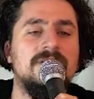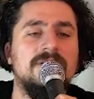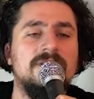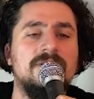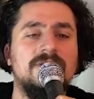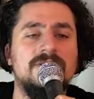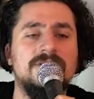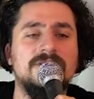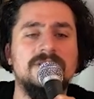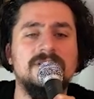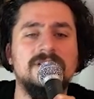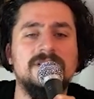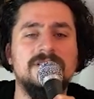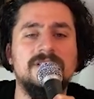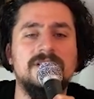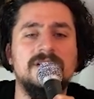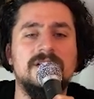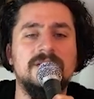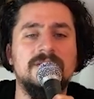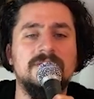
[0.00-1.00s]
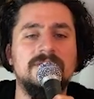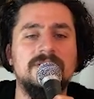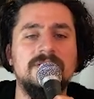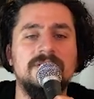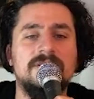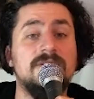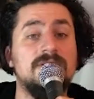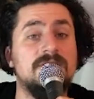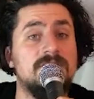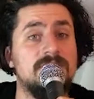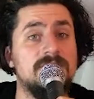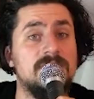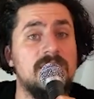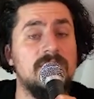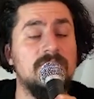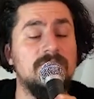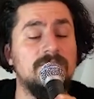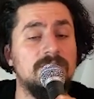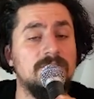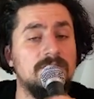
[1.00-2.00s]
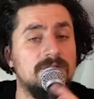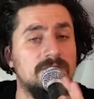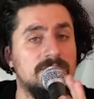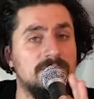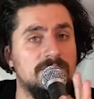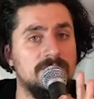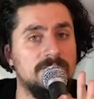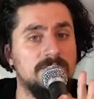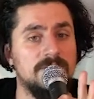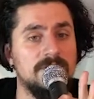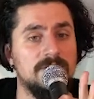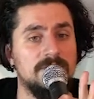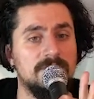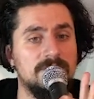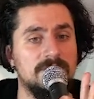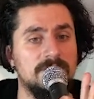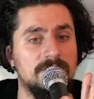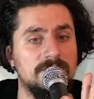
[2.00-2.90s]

original sound. This is loud, so be careful.